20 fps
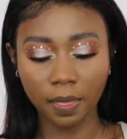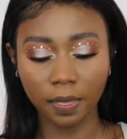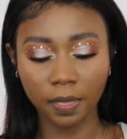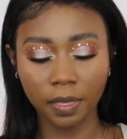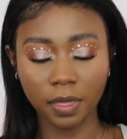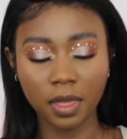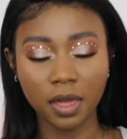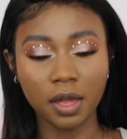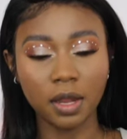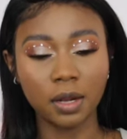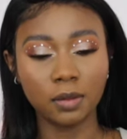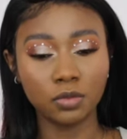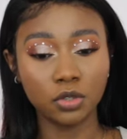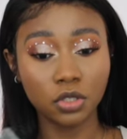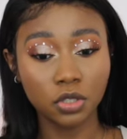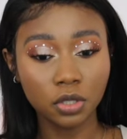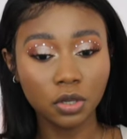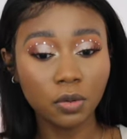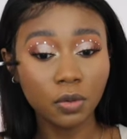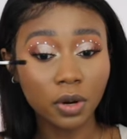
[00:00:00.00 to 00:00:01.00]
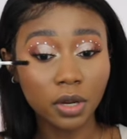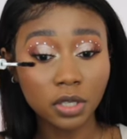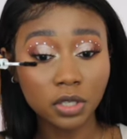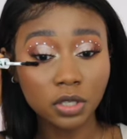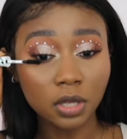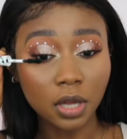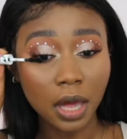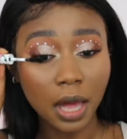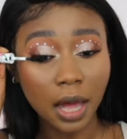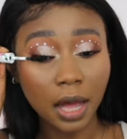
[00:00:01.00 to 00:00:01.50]
And then I'm just going
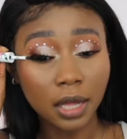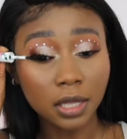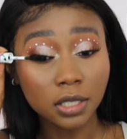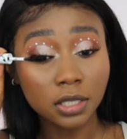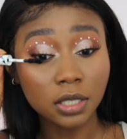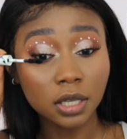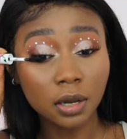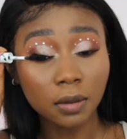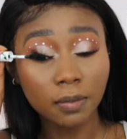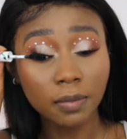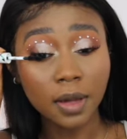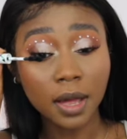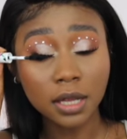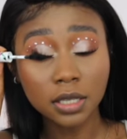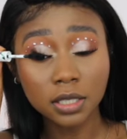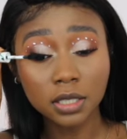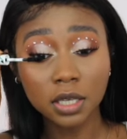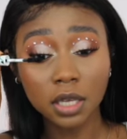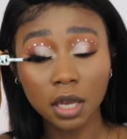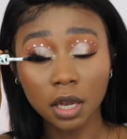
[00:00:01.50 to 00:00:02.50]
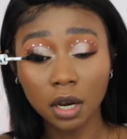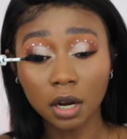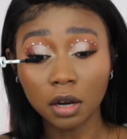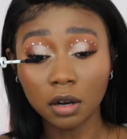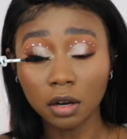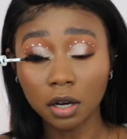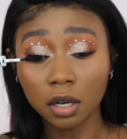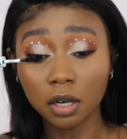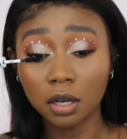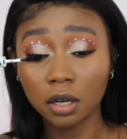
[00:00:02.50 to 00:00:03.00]
to add some
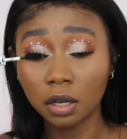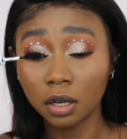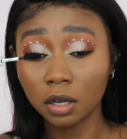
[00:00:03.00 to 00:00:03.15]
mascara.